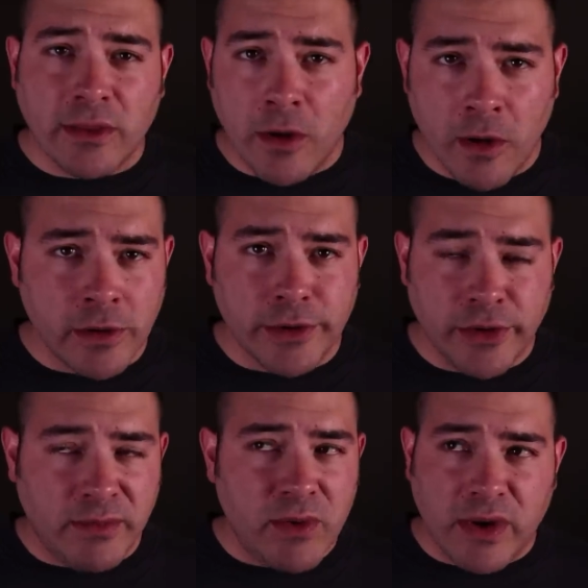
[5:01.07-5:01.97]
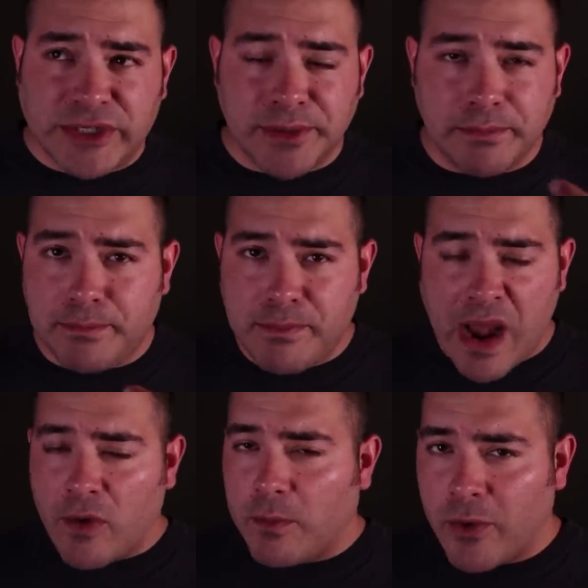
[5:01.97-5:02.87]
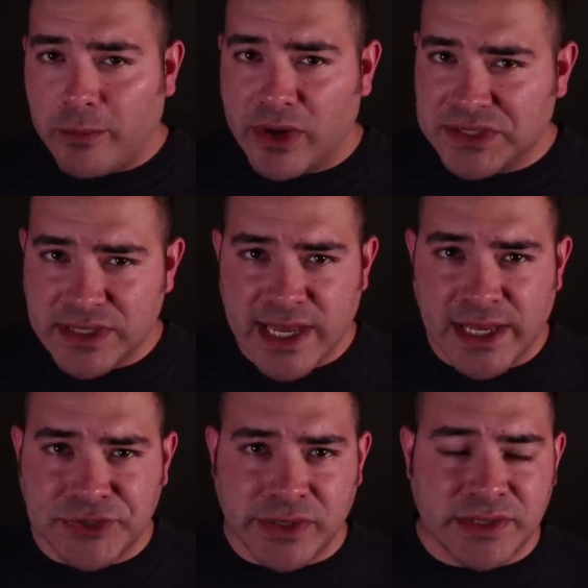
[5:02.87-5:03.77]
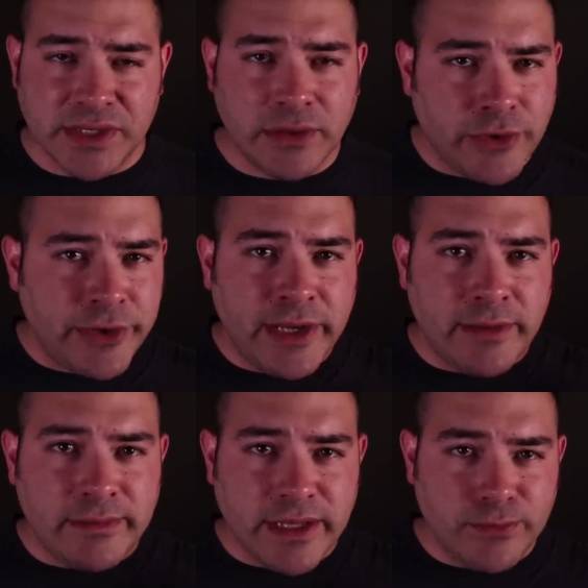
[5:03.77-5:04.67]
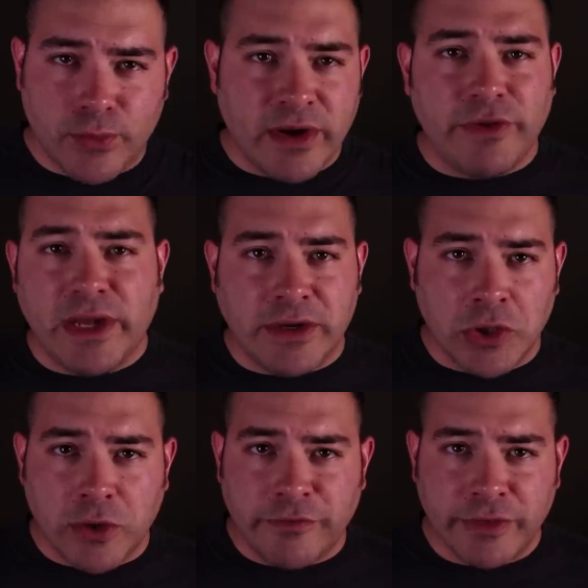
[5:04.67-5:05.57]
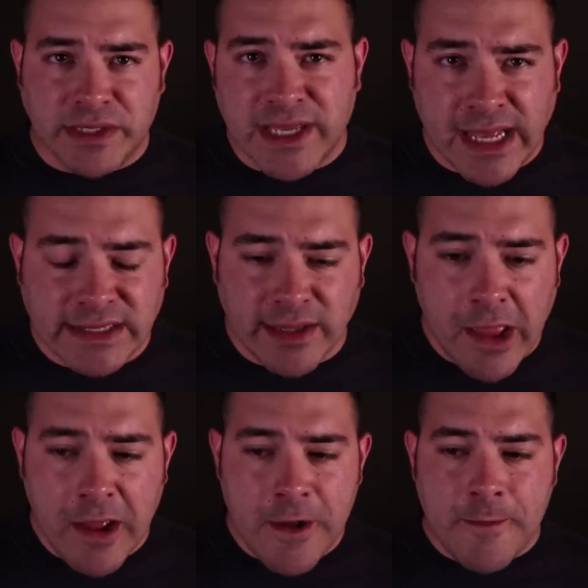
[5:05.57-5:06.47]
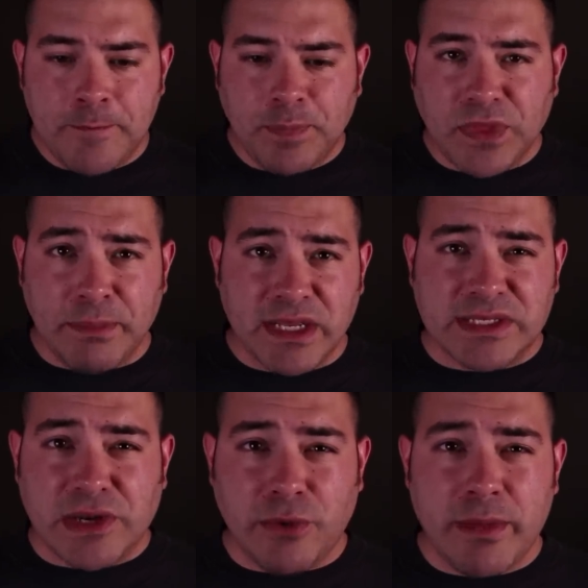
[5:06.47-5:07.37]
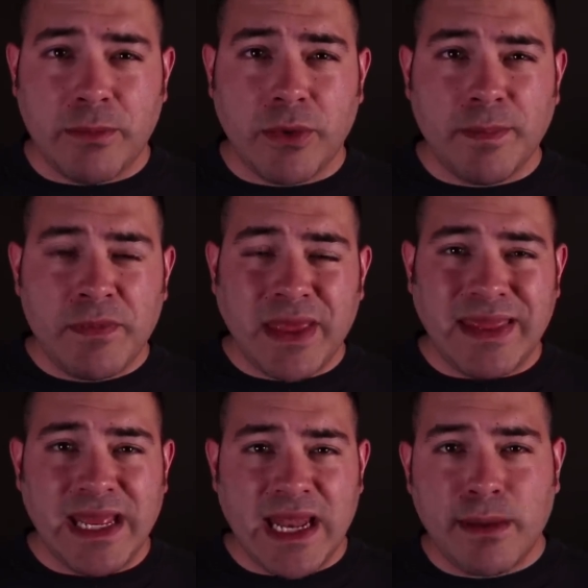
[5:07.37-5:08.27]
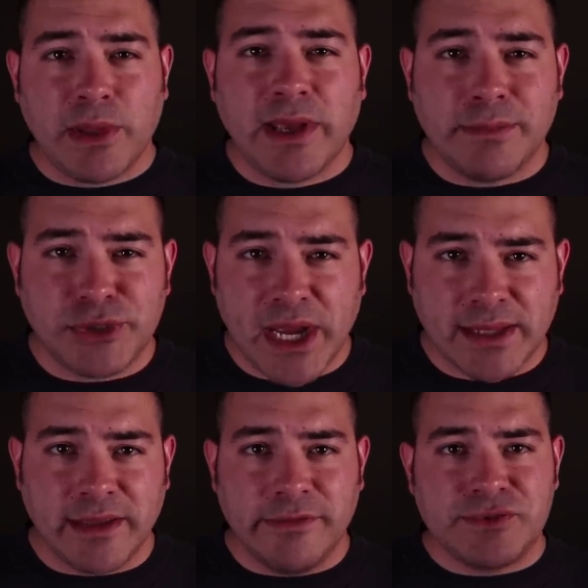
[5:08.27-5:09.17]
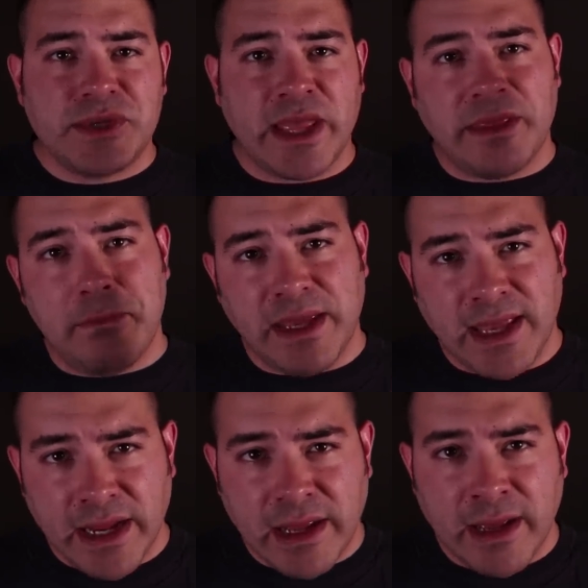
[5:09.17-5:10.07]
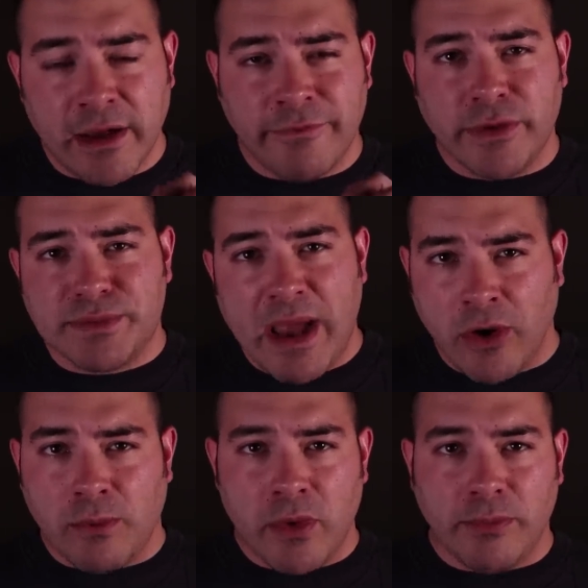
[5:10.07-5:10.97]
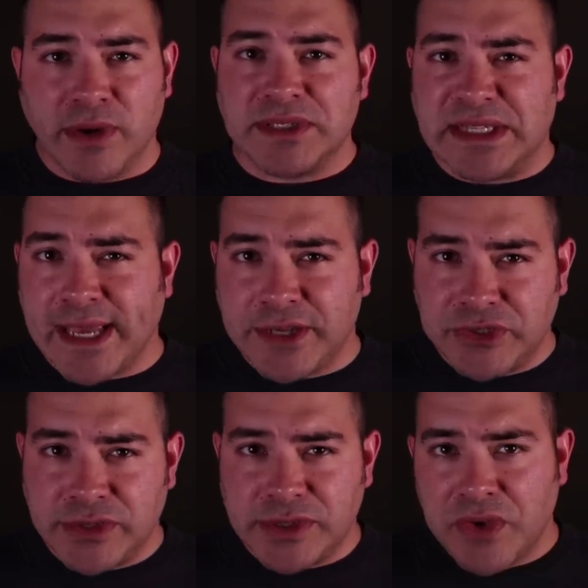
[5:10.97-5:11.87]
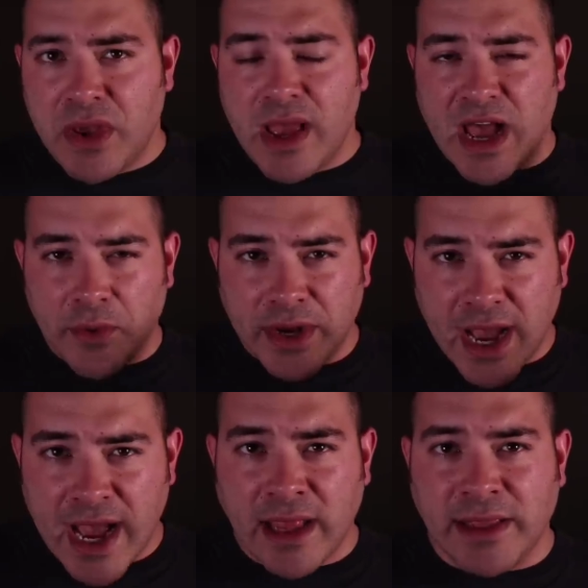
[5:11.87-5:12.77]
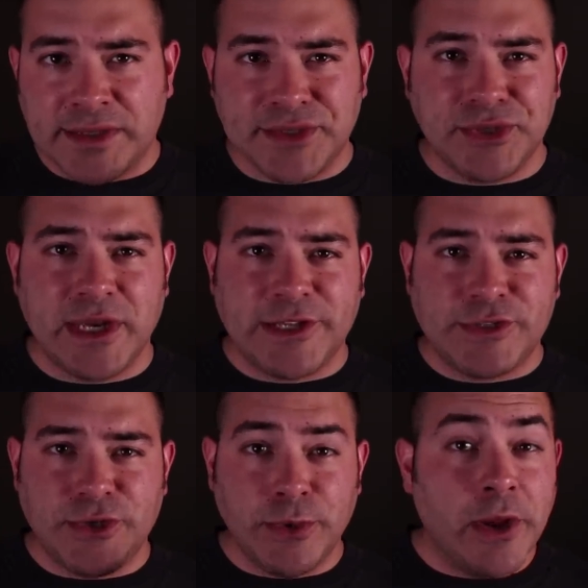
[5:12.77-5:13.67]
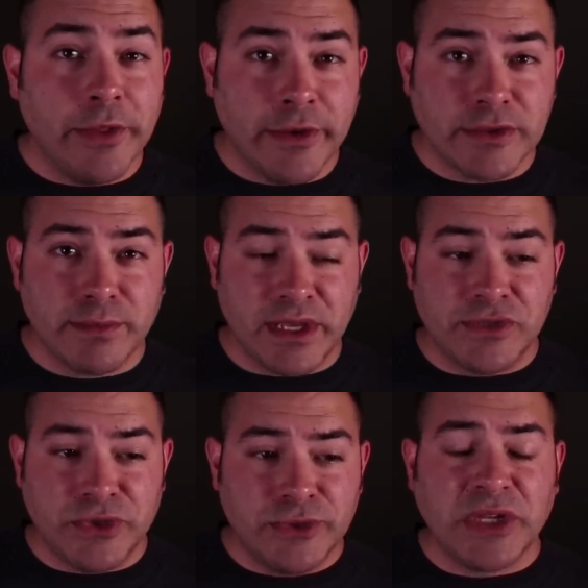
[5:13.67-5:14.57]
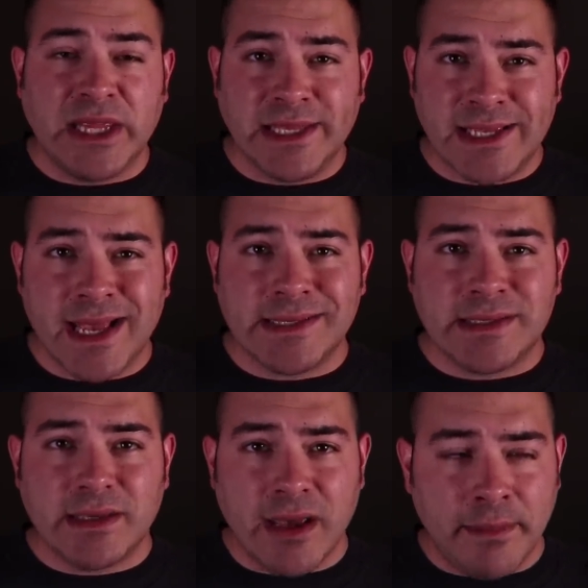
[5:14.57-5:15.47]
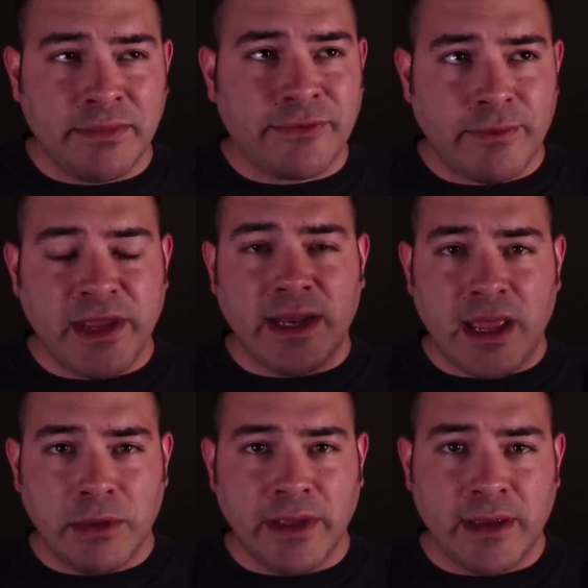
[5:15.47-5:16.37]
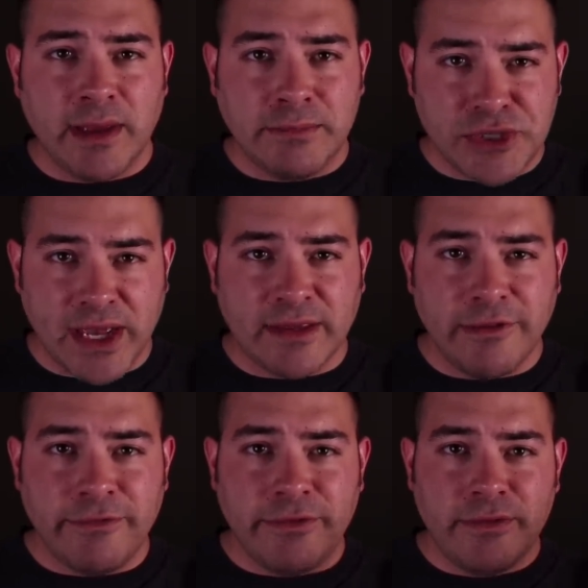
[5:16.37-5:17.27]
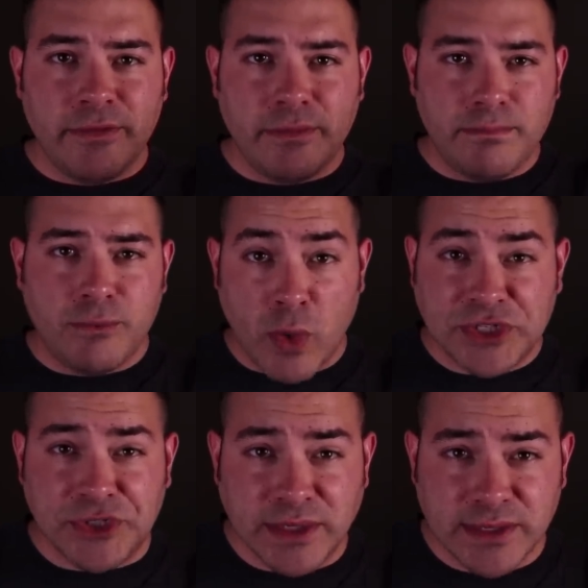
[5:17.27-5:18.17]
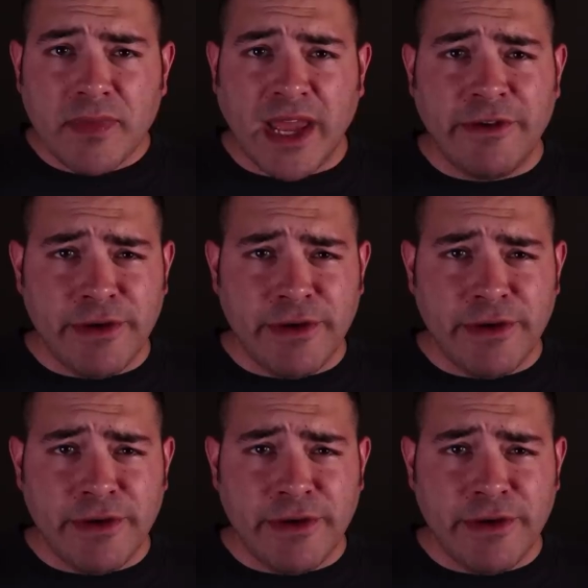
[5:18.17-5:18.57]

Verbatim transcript: day long. You're going to be watching PowerPoint presentations and learning whatever you need to learn for the test. The biggest thing to remember, the enabling objectives at the beginning of those PowerPoint presentations, I would highly suggest you know those, because usually the test comes from the enabling objective questions. And